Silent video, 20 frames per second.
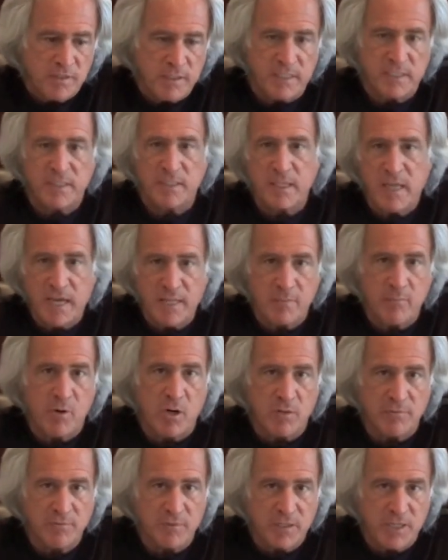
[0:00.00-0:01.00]
they deny the
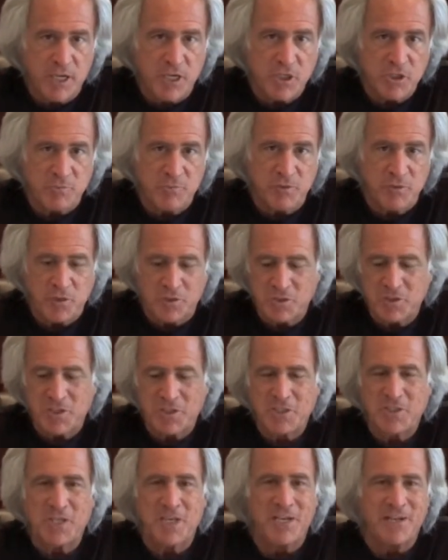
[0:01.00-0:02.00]
modification because
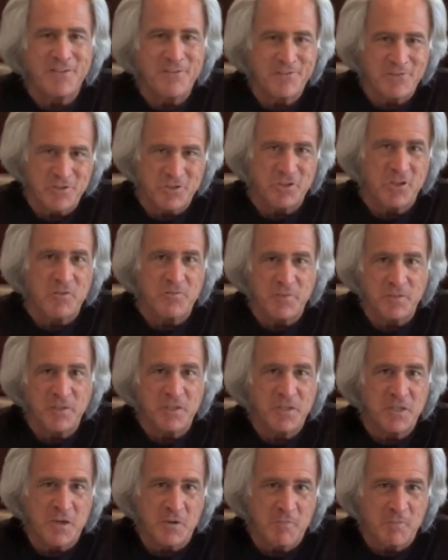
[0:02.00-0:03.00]
they say there's enough
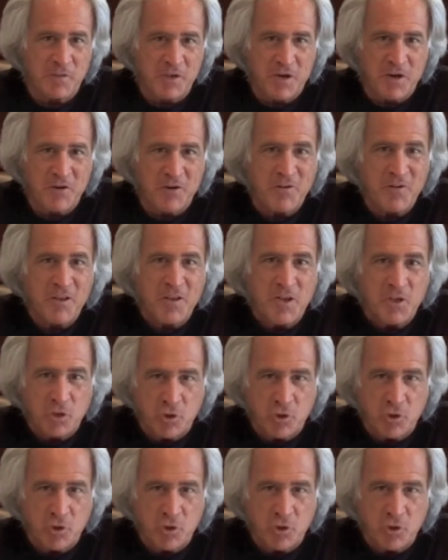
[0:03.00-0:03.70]
income there.